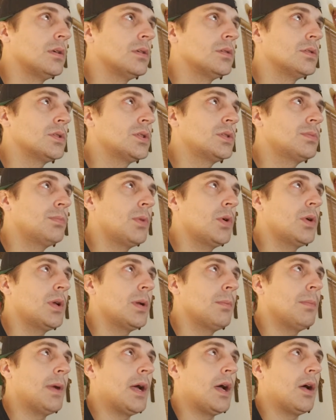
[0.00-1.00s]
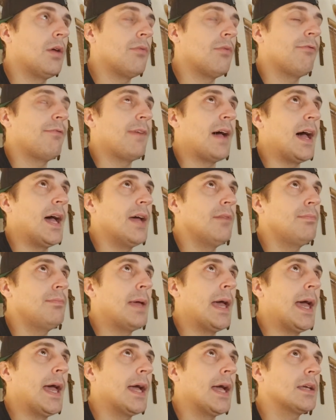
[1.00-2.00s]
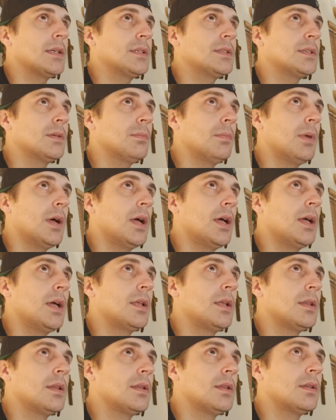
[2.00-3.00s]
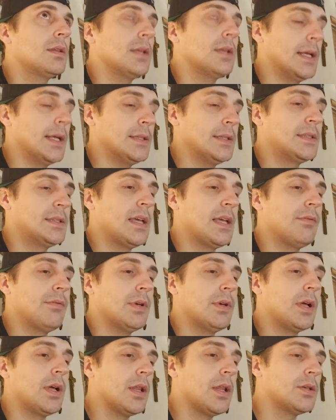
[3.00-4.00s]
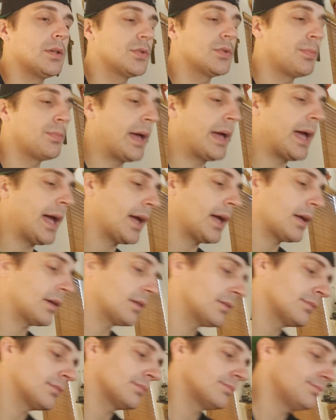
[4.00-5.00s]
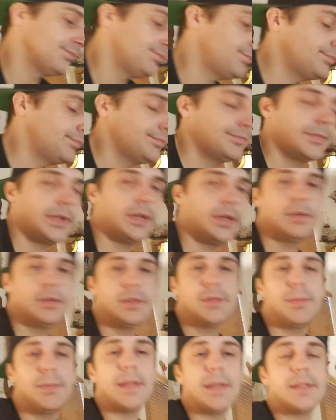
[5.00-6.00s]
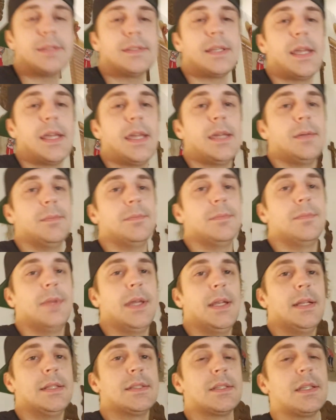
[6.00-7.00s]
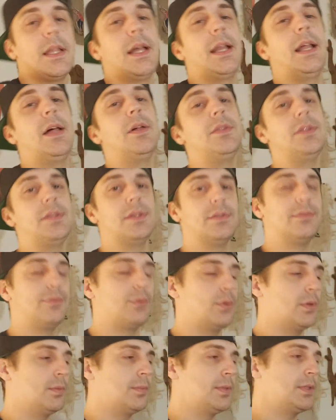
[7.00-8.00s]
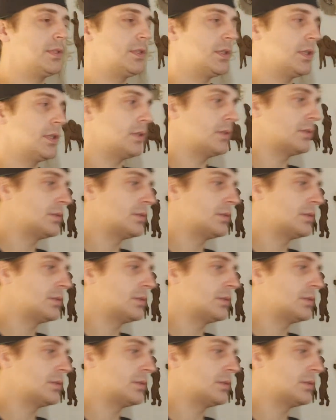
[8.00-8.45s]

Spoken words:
smoking about 5 packs a month at $7 a pack, it's about the same, and it's a lot healthier for me. So